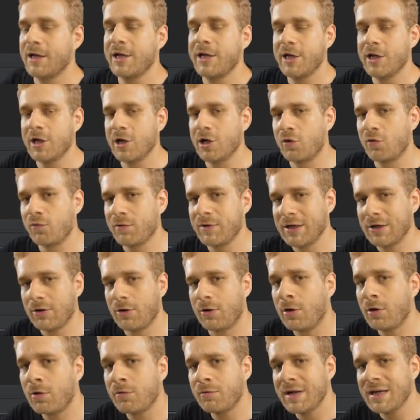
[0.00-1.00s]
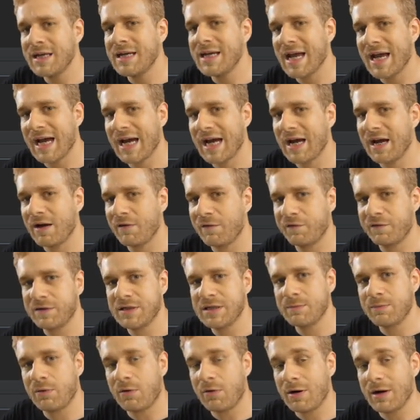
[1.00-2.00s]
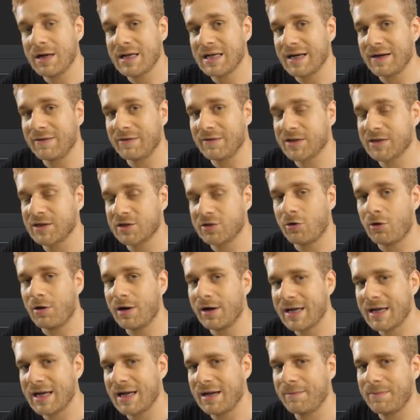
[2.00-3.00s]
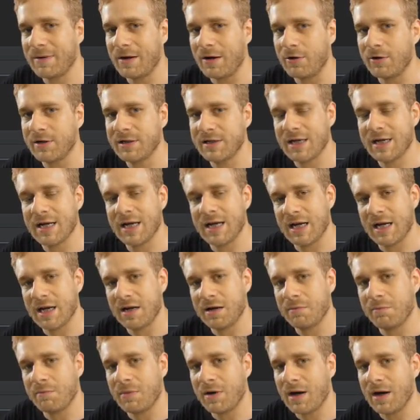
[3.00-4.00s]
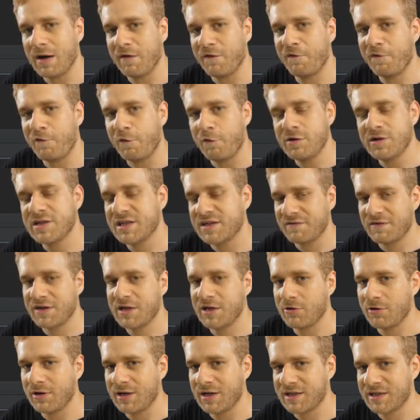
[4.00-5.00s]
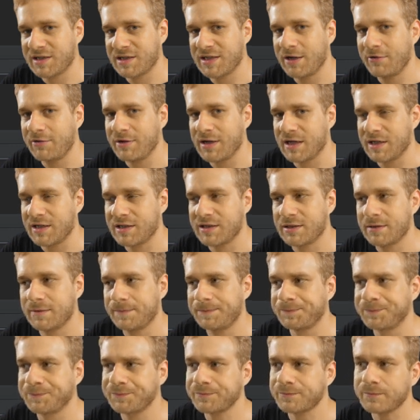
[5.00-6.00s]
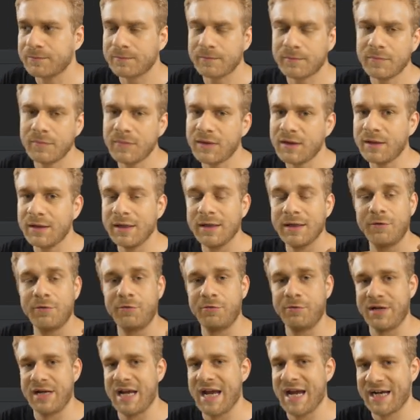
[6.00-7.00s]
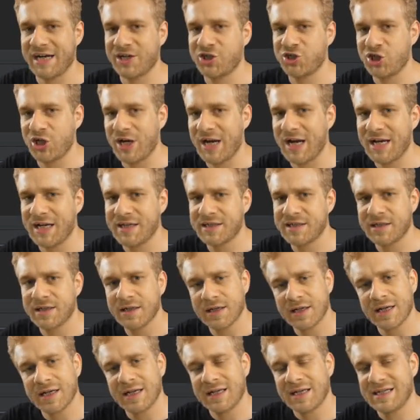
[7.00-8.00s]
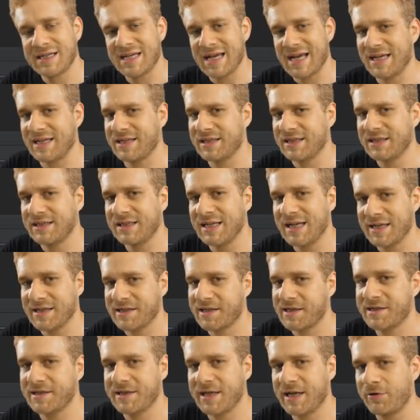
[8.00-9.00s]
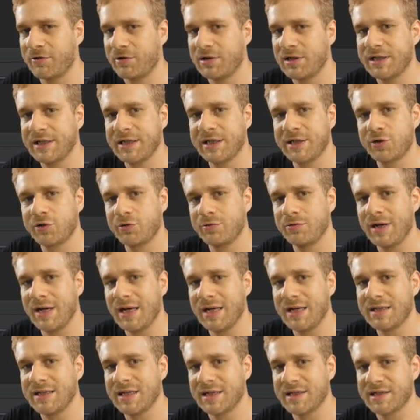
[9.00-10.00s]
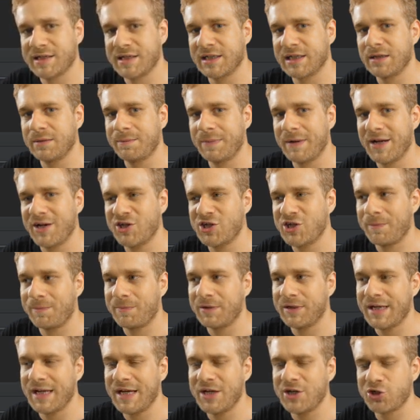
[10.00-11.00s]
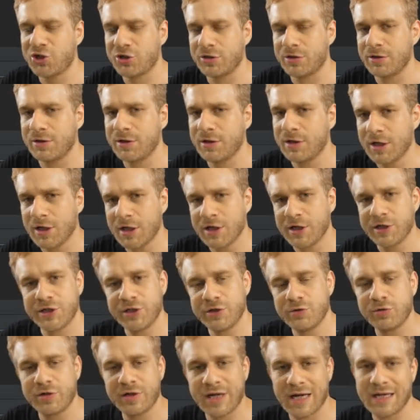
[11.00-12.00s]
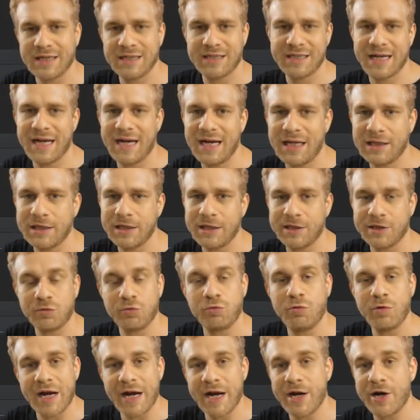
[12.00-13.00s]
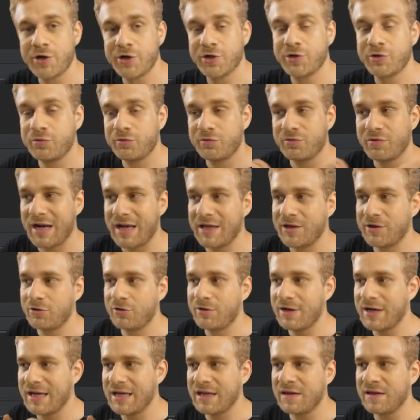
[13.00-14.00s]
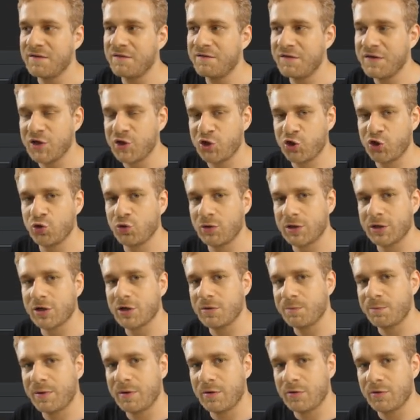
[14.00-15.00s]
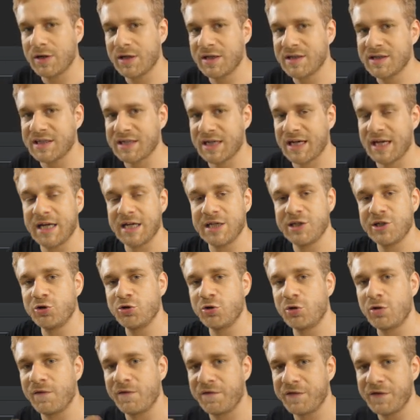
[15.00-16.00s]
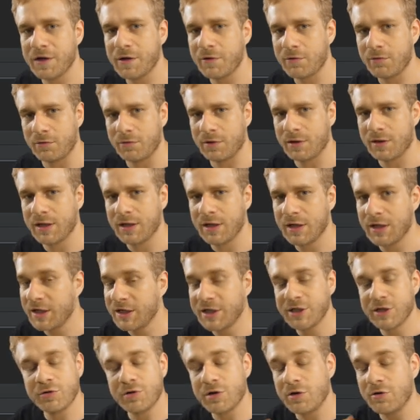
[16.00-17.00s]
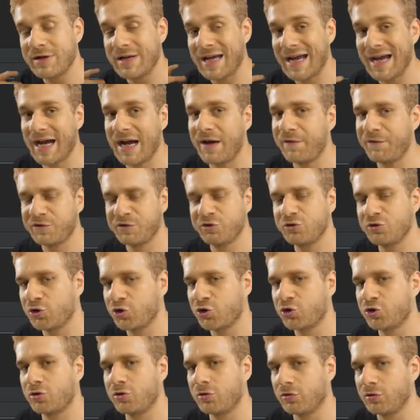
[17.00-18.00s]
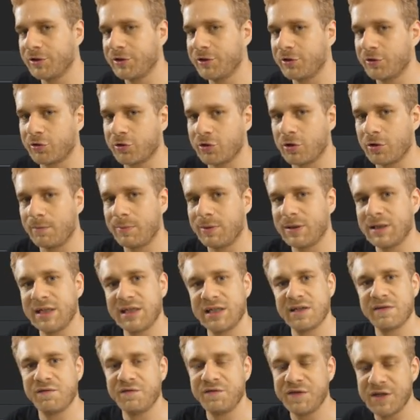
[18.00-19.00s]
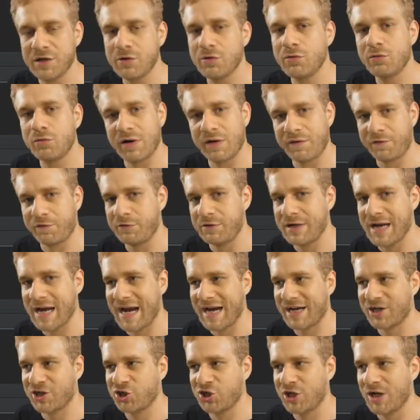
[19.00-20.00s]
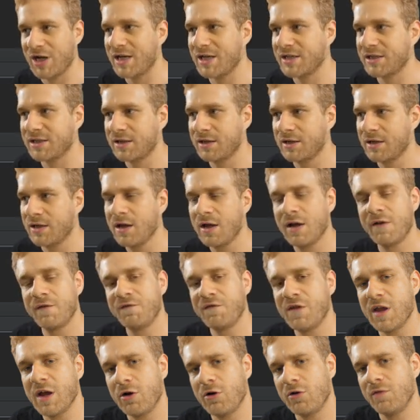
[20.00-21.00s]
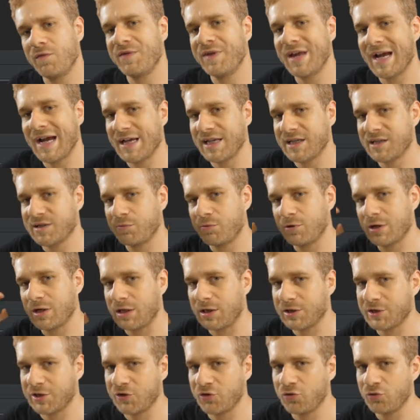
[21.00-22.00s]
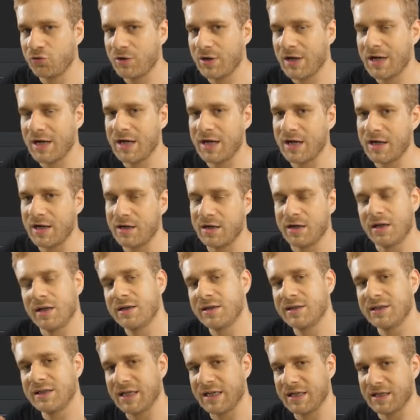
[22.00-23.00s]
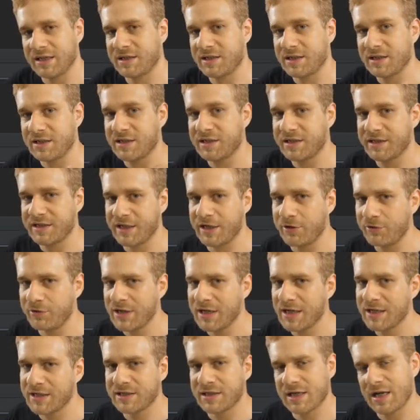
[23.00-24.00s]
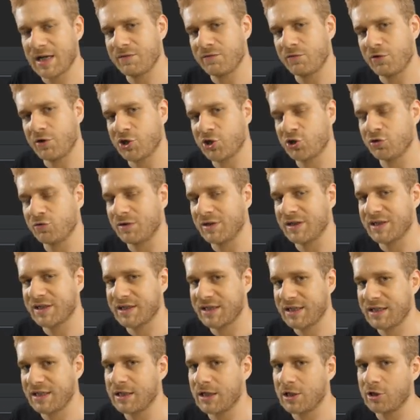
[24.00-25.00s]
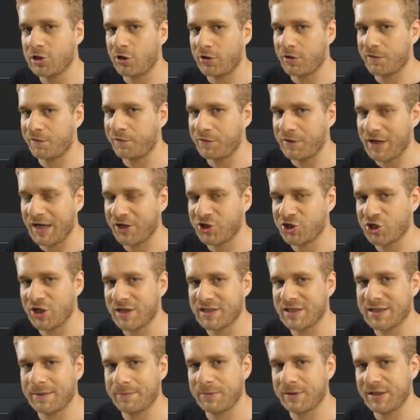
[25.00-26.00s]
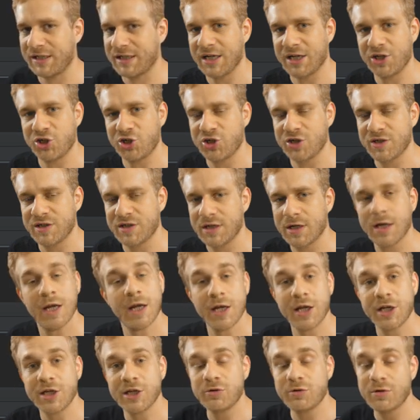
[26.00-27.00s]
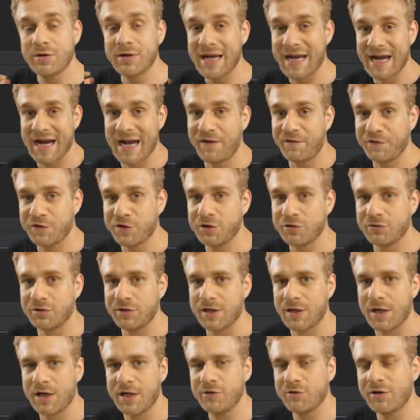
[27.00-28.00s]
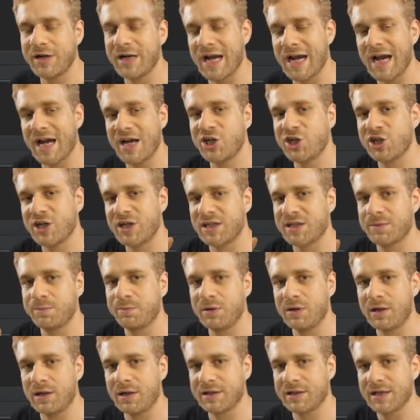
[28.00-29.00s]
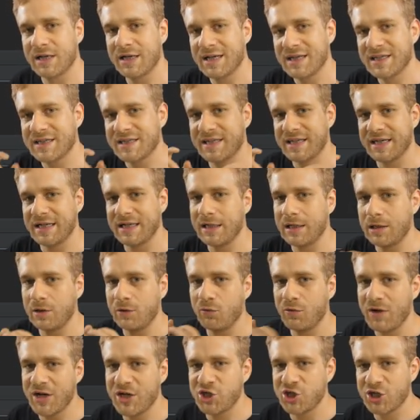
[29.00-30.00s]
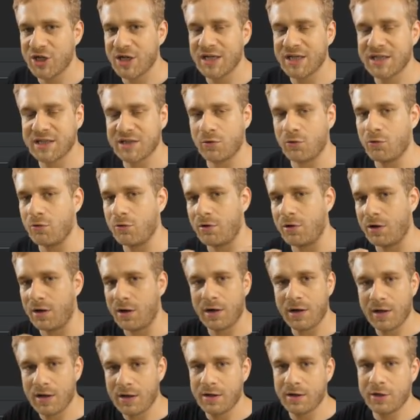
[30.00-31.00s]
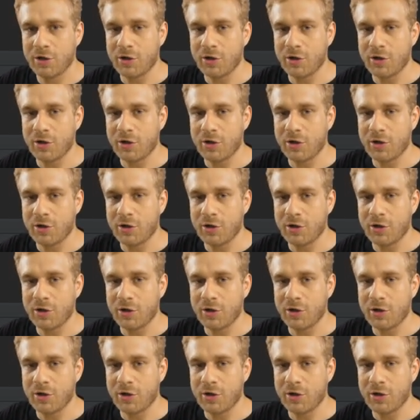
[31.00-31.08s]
Here we already have the point I was talking about in my first video in the series. ReactJS doesn't necessarily create a single page application. You can tell it where to render individual components in your view. You don't have to control your complete view with ReactJS, though that's what I'll do in this series and what you will see in a lot of ReactJS applications. You don't have to do it. You can just build single widgets or